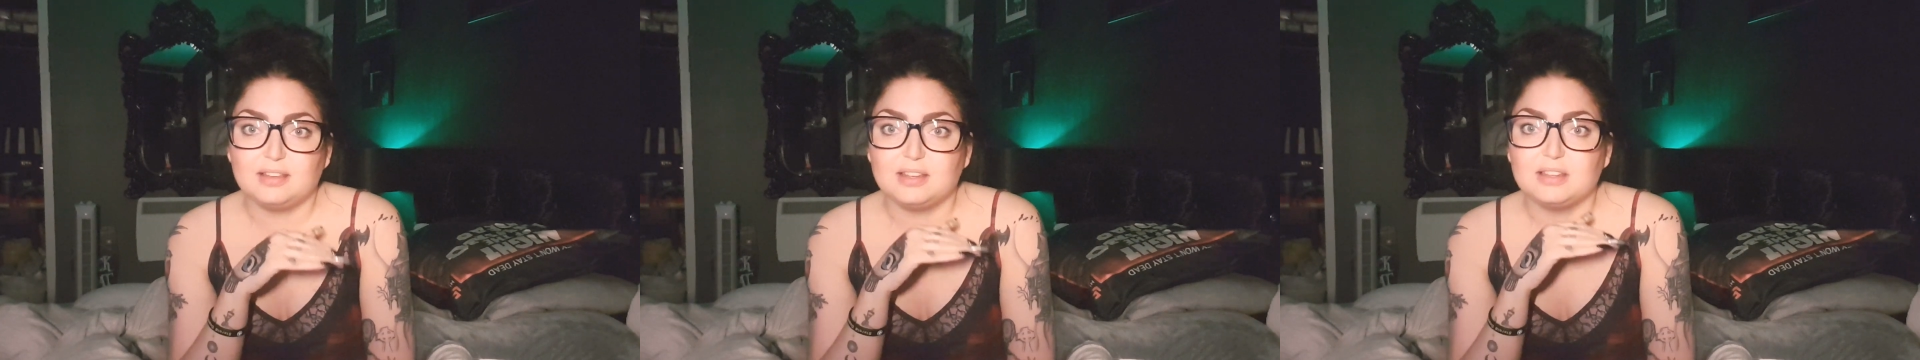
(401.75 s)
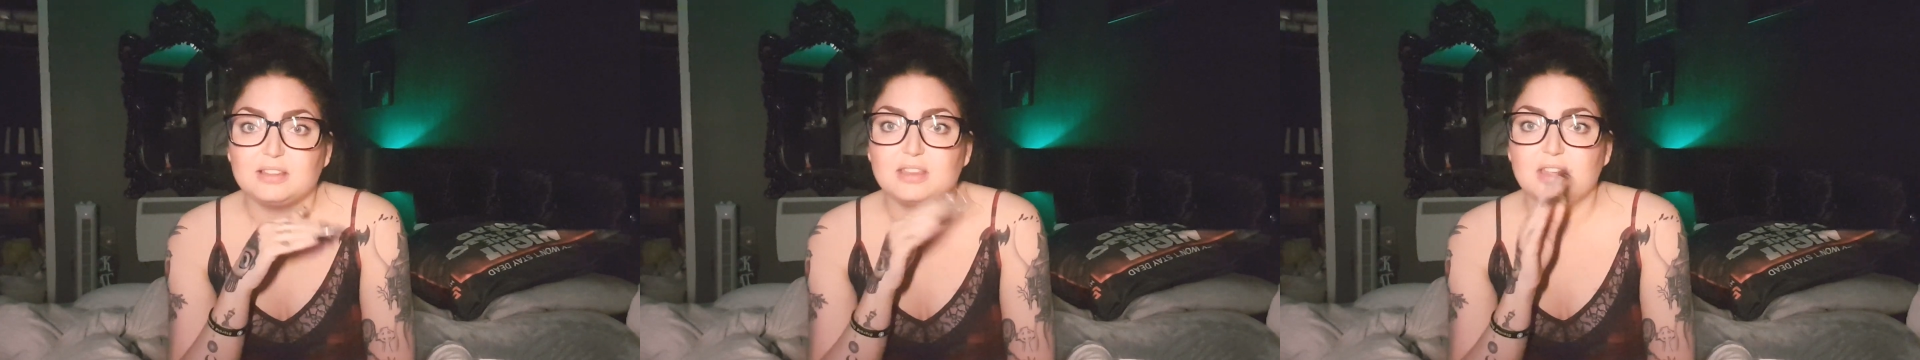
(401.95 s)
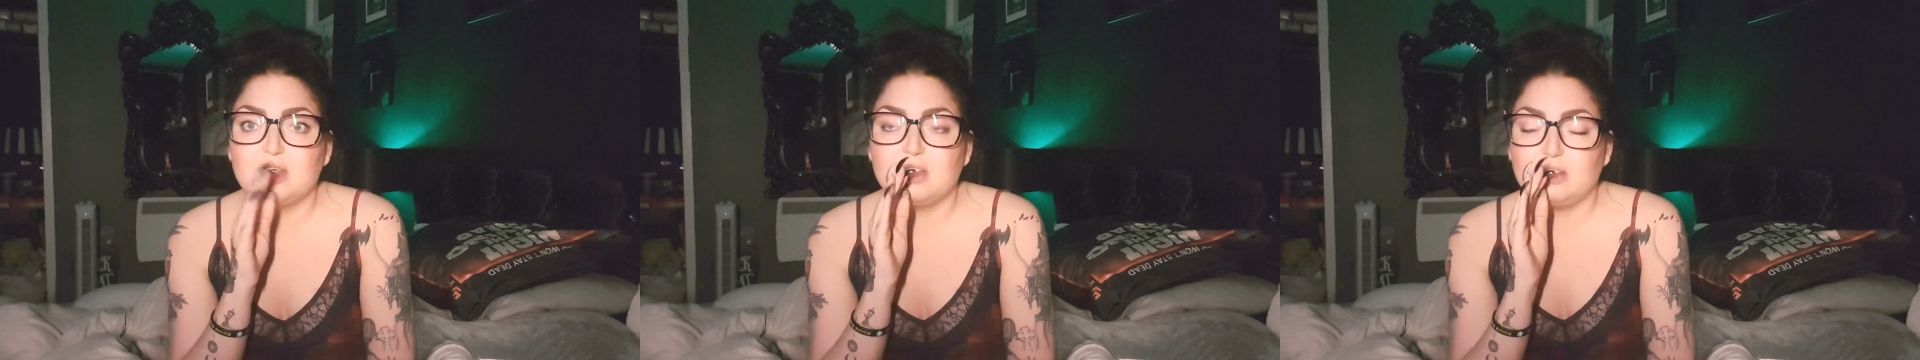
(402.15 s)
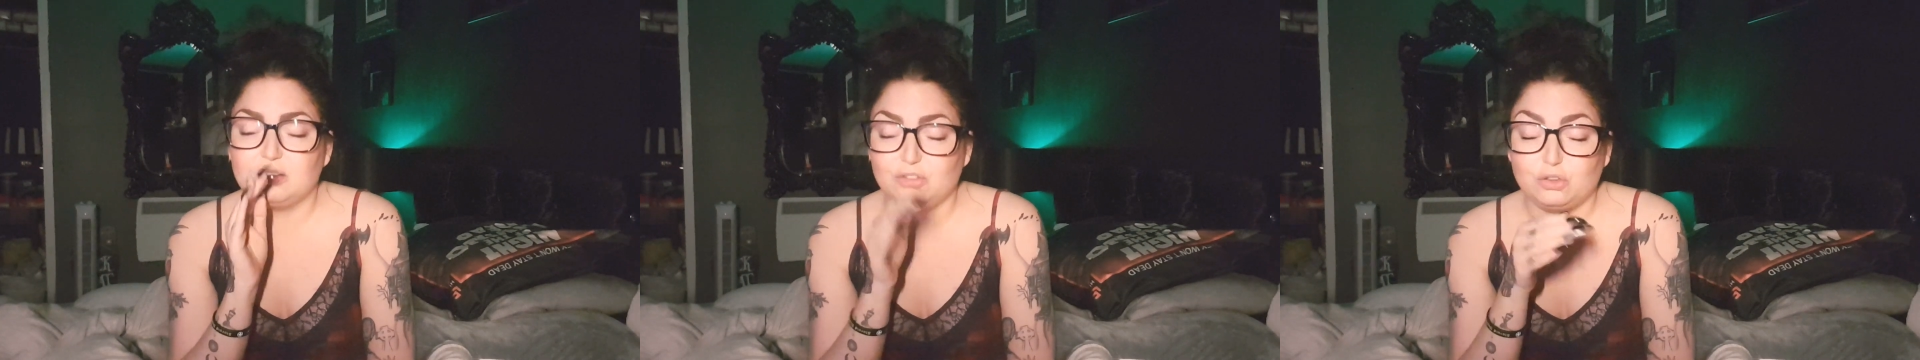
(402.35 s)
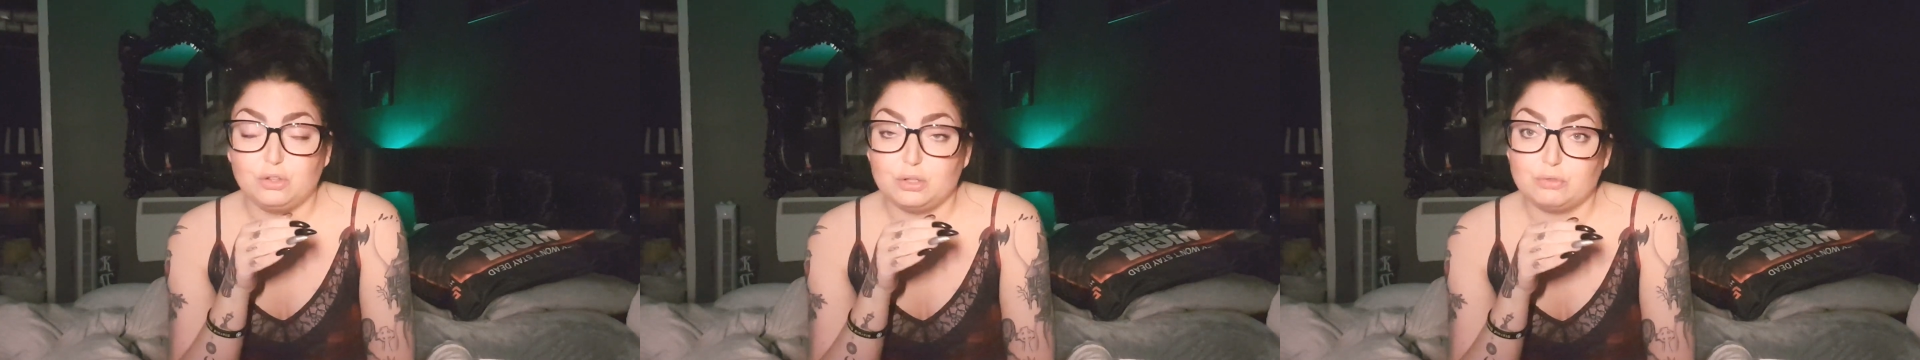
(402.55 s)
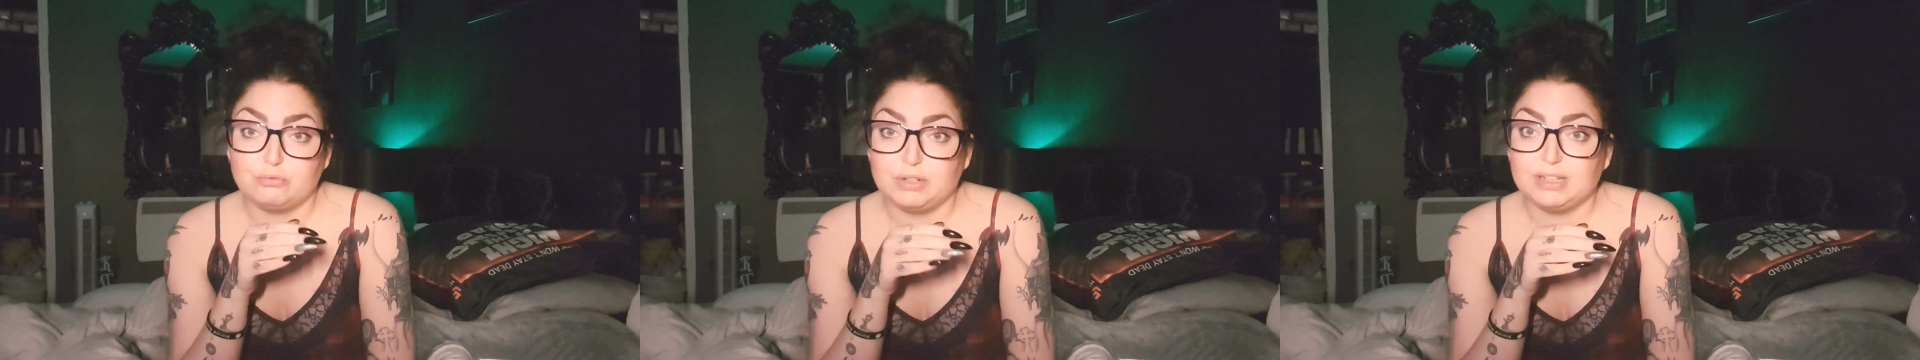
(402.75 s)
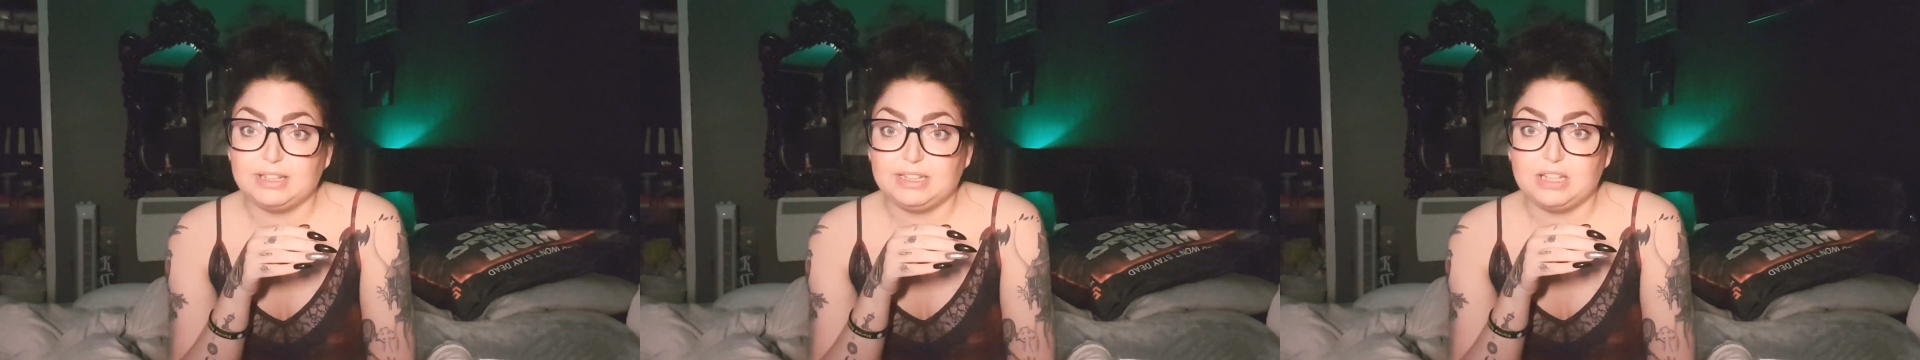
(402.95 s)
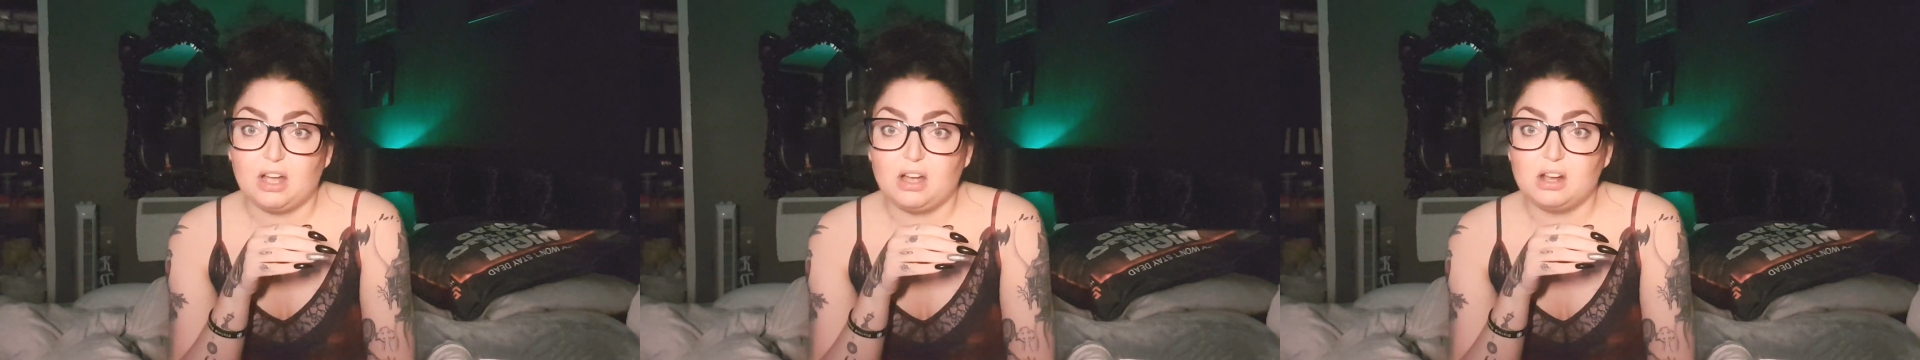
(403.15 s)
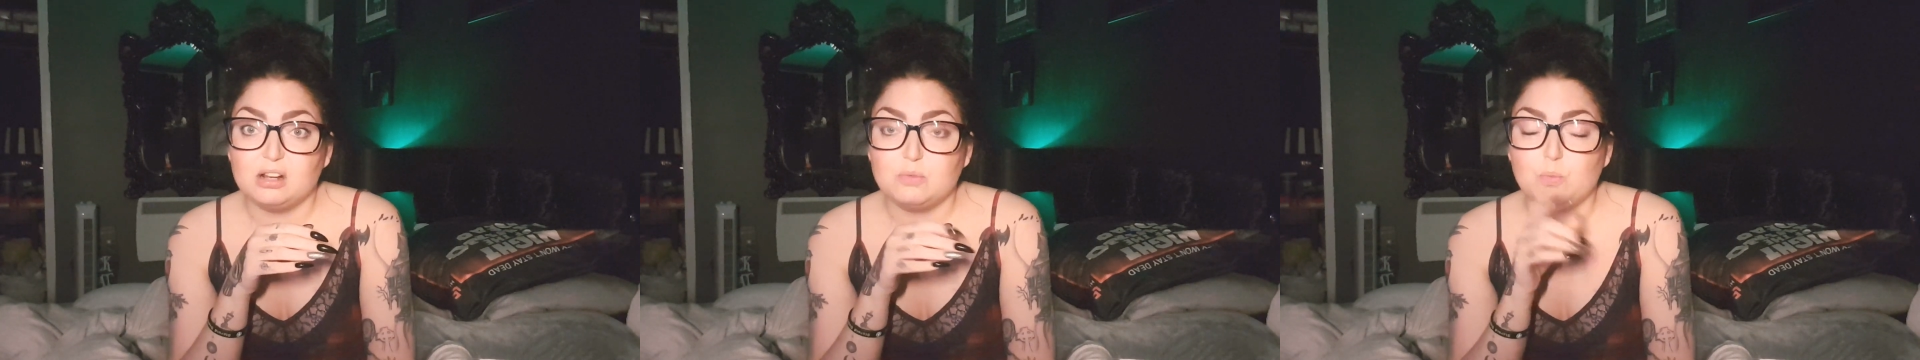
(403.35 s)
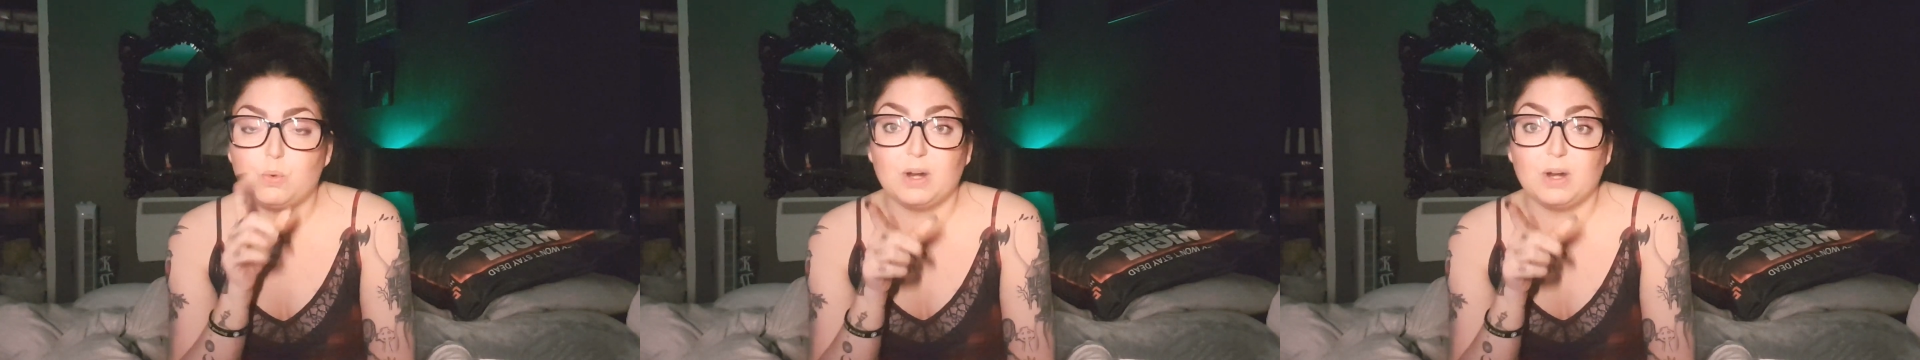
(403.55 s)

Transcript: Like, they look really young.